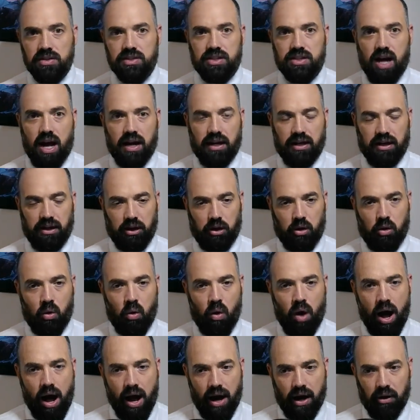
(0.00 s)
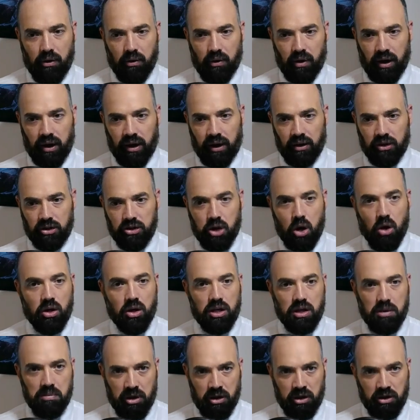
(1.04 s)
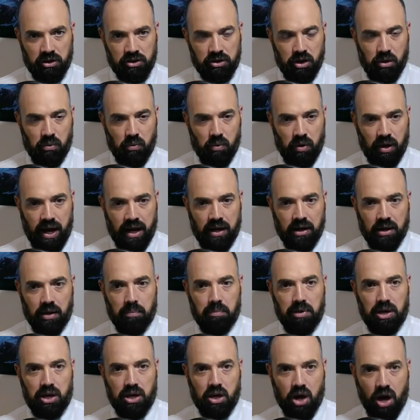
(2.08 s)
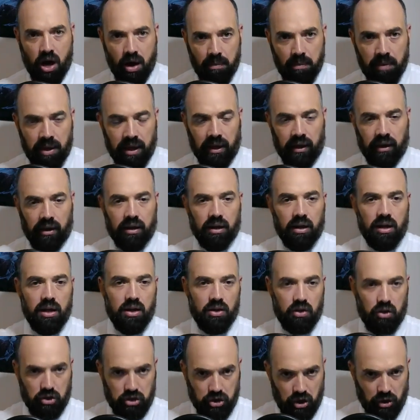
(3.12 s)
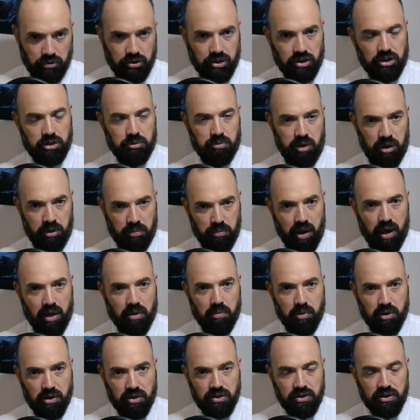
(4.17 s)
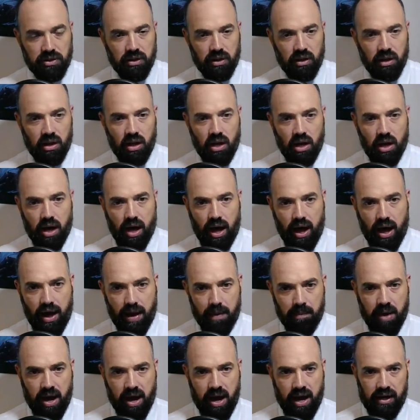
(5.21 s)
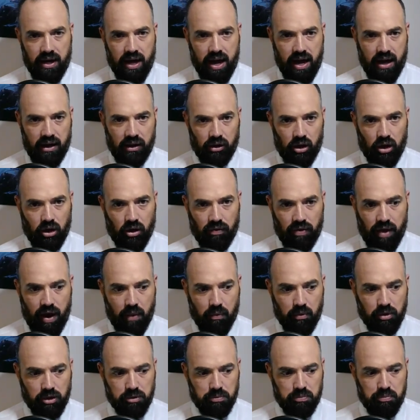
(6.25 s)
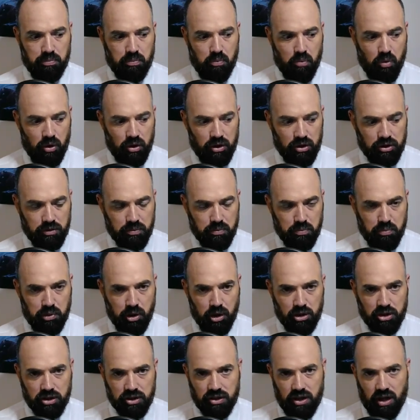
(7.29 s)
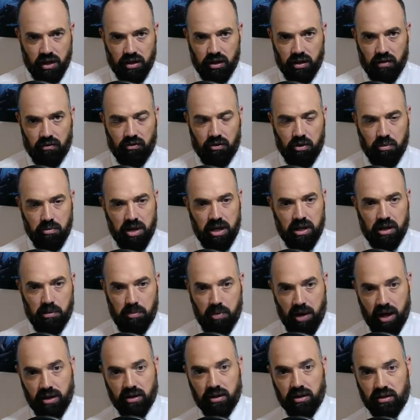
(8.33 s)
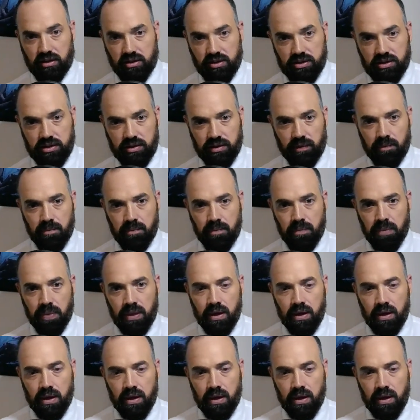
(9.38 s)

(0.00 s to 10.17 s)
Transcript: started acquiring documents that would end up becoming the Joseph Smith papers, and a lot of that was purchased, I think, from Independence,